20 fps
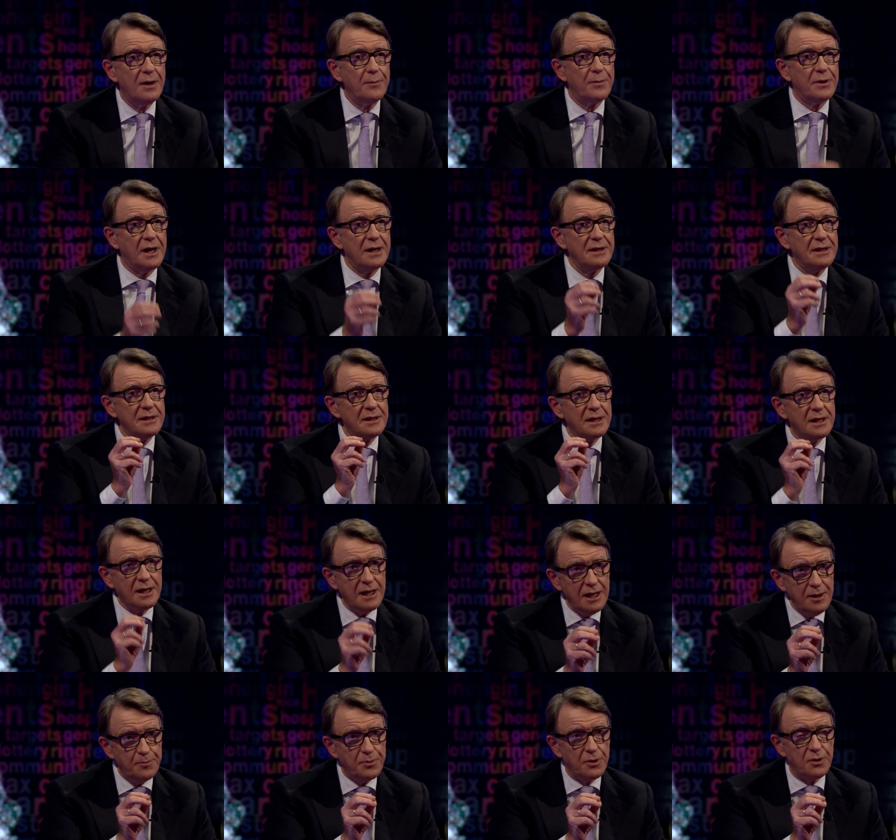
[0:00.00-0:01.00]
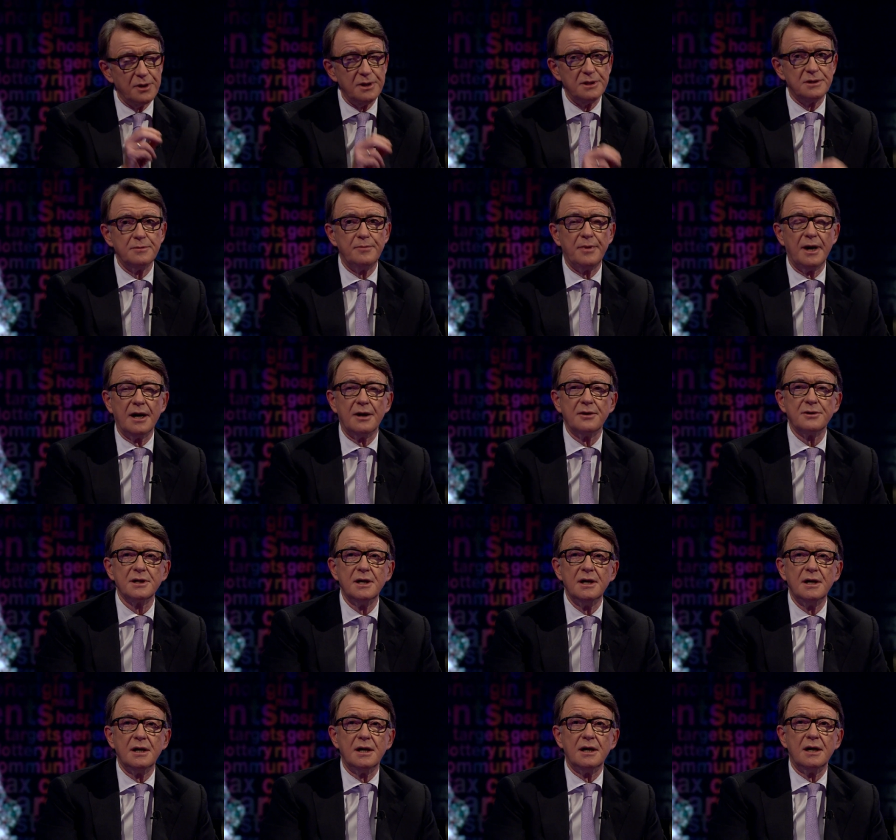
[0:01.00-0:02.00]
But I think the key point about
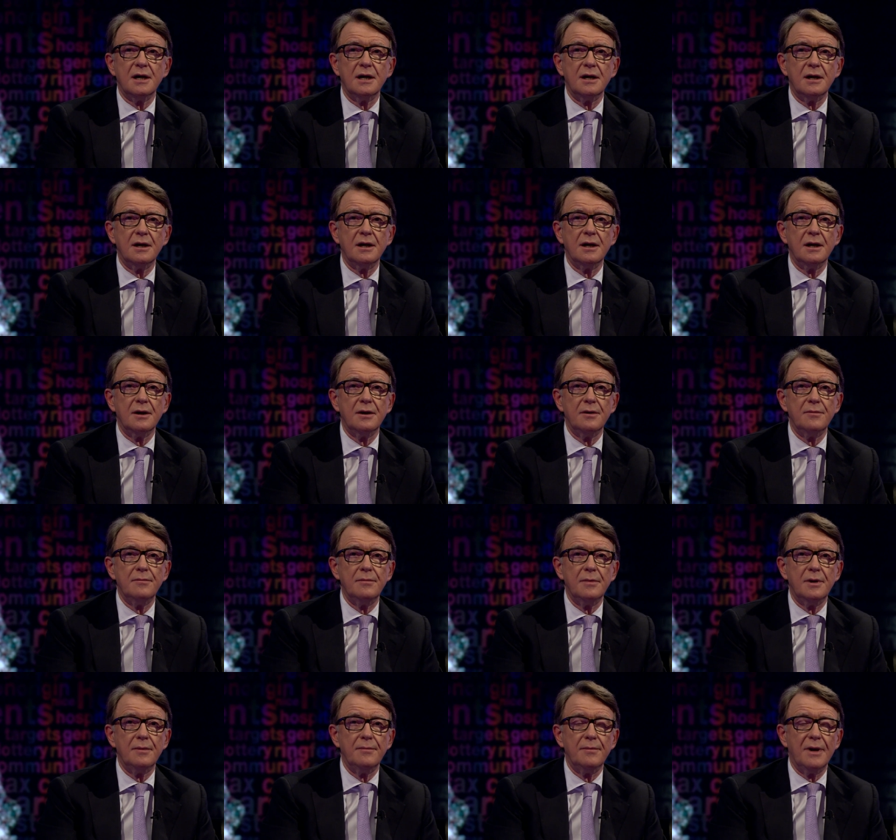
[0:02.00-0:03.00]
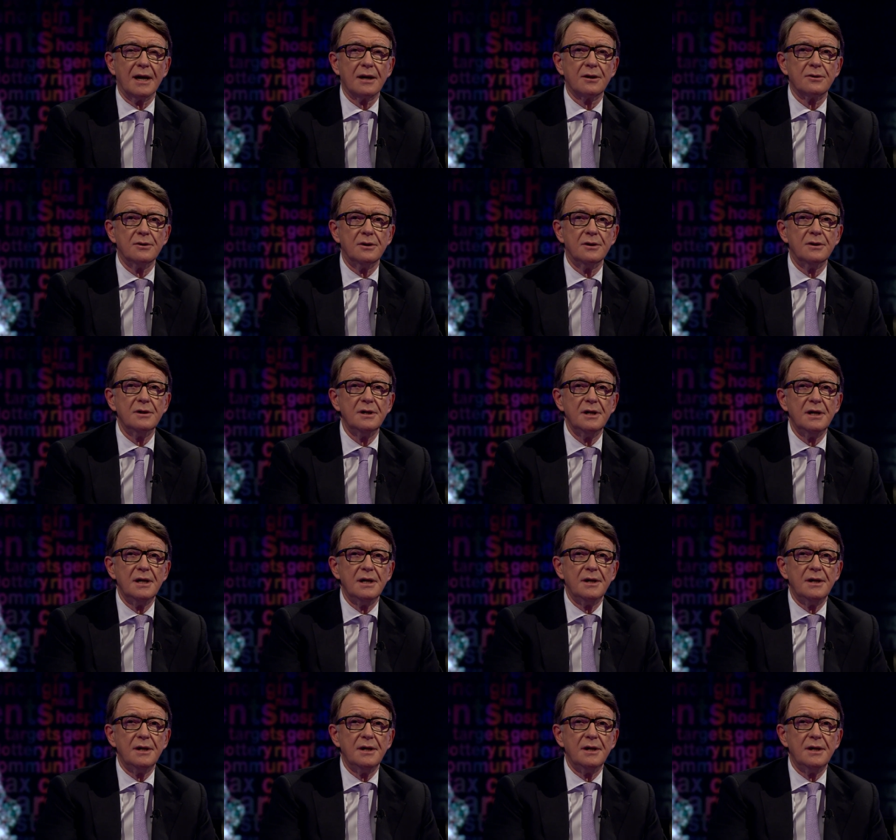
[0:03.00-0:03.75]
Macron